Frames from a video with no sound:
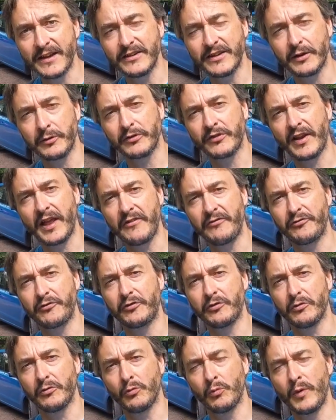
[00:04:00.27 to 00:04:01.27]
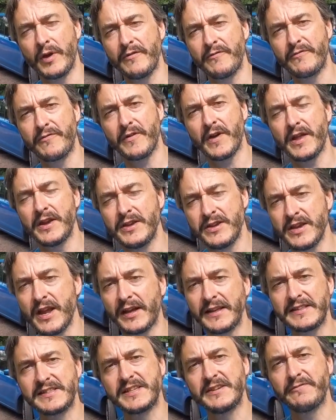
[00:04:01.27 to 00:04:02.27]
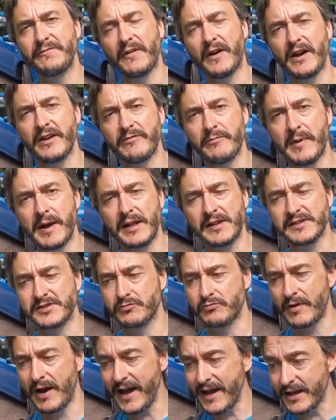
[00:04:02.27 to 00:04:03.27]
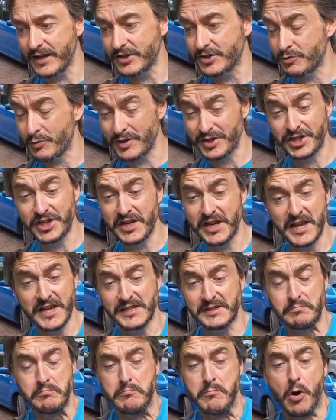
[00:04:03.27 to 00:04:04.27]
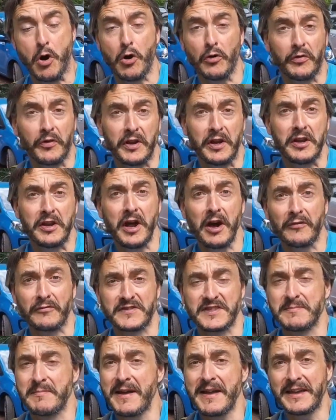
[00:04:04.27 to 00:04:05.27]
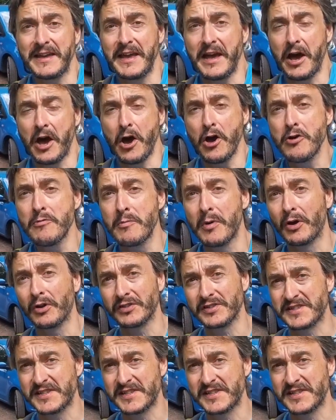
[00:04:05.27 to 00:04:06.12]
I was left with 95 miles range, which is more than enough to make it home on.